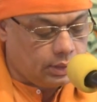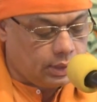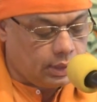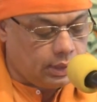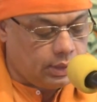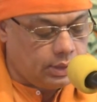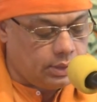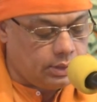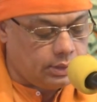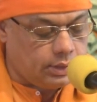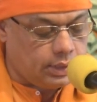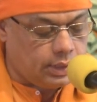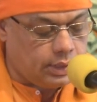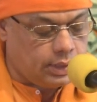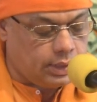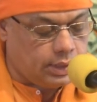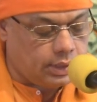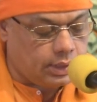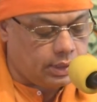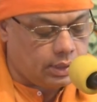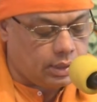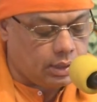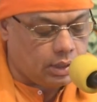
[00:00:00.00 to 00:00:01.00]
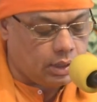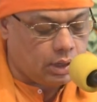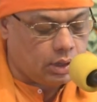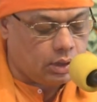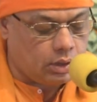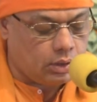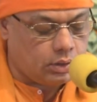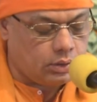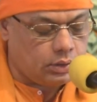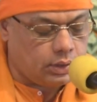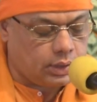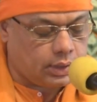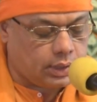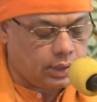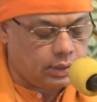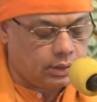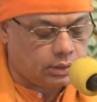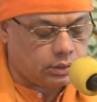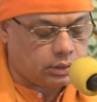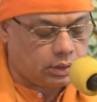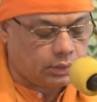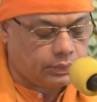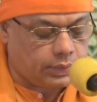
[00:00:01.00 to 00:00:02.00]
Indeed, all
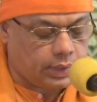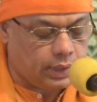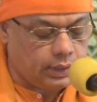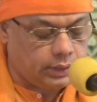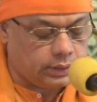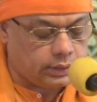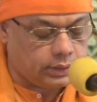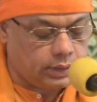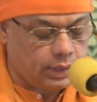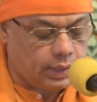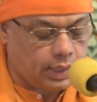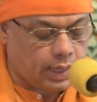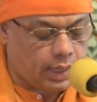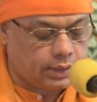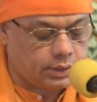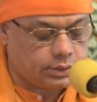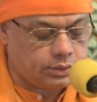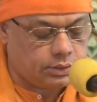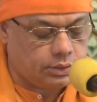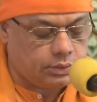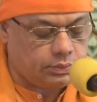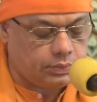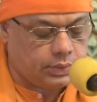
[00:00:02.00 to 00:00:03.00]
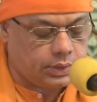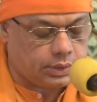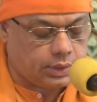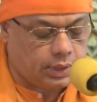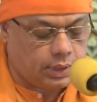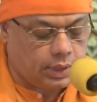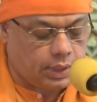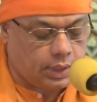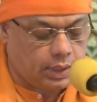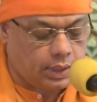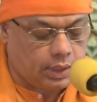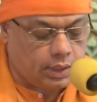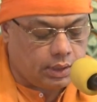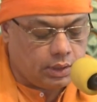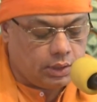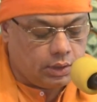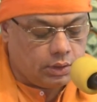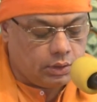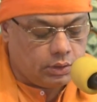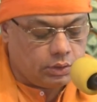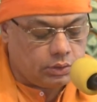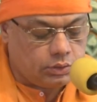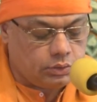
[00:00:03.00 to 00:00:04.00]
kinds of healthy activity
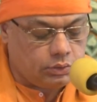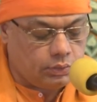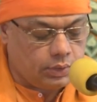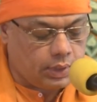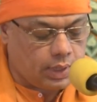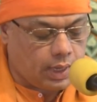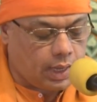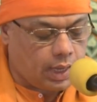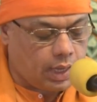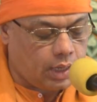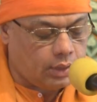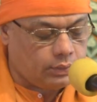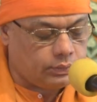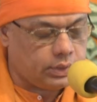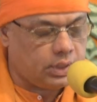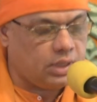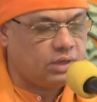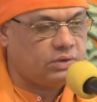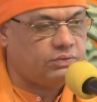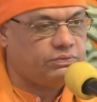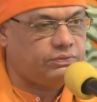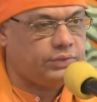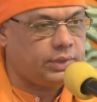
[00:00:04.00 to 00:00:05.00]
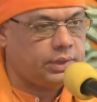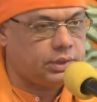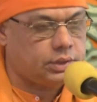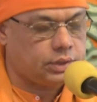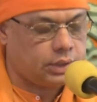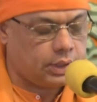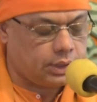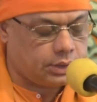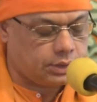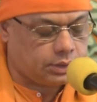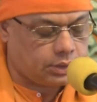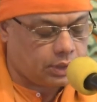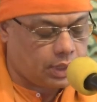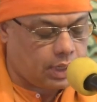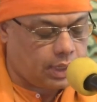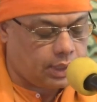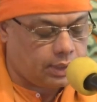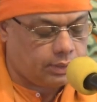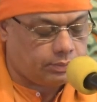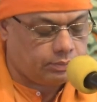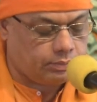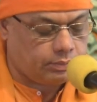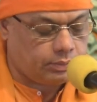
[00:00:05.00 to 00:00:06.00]
should have their fixed
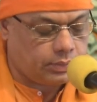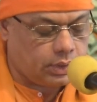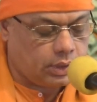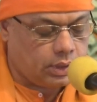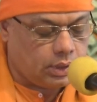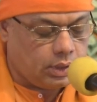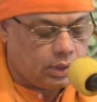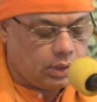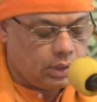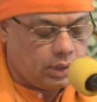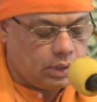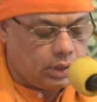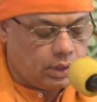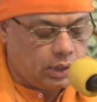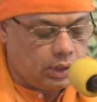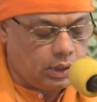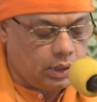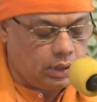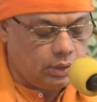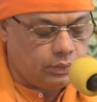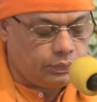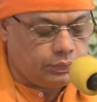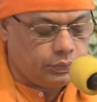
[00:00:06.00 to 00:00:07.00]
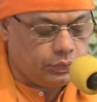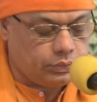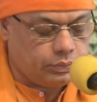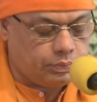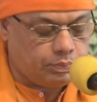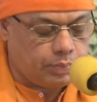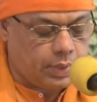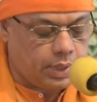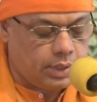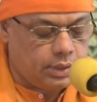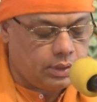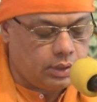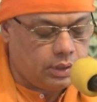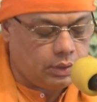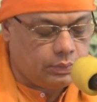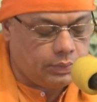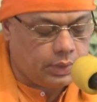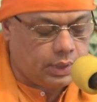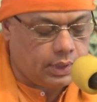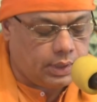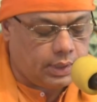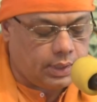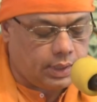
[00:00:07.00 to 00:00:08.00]
time. If you spend
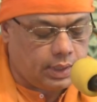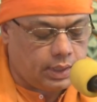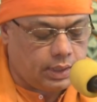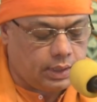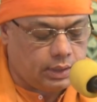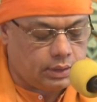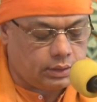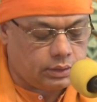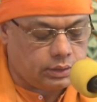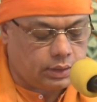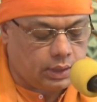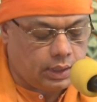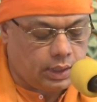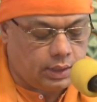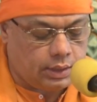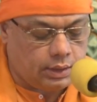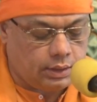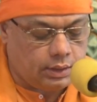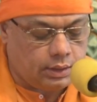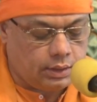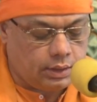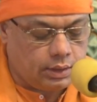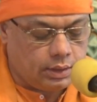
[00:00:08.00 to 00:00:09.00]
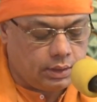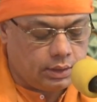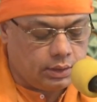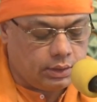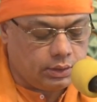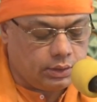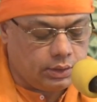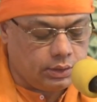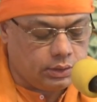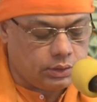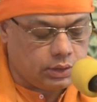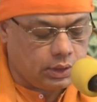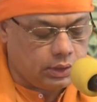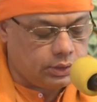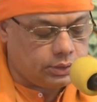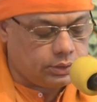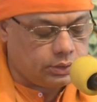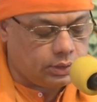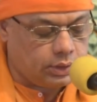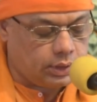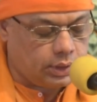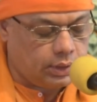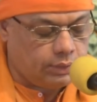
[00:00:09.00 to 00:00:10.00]
your days in
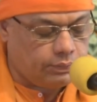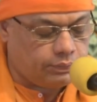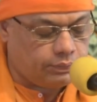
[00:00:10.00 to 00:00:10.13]
desultory